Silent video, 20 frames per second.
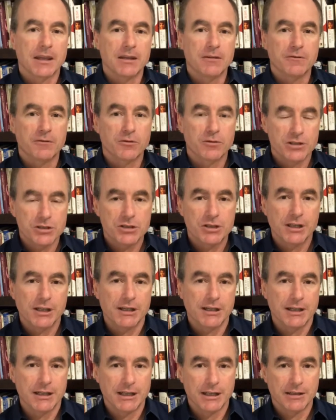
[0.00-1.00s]
If
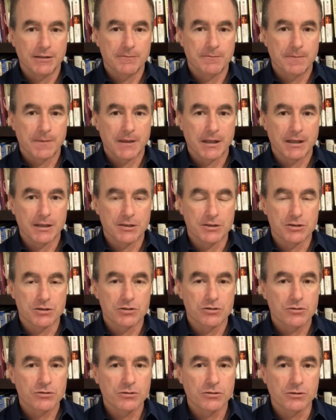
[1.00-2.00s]
Christianity is
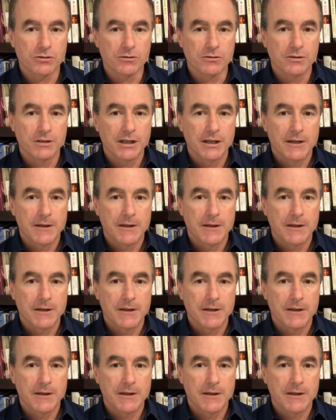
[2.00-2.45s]
true,